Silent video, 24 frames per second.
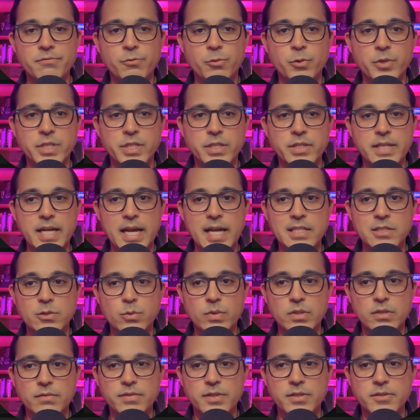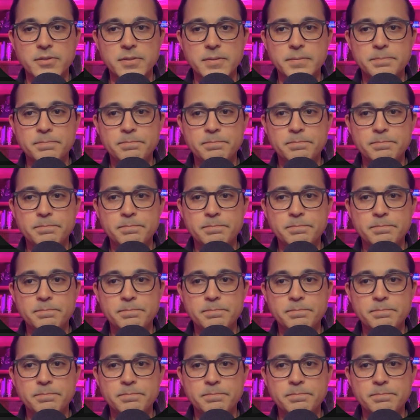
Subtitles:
for your task workflows.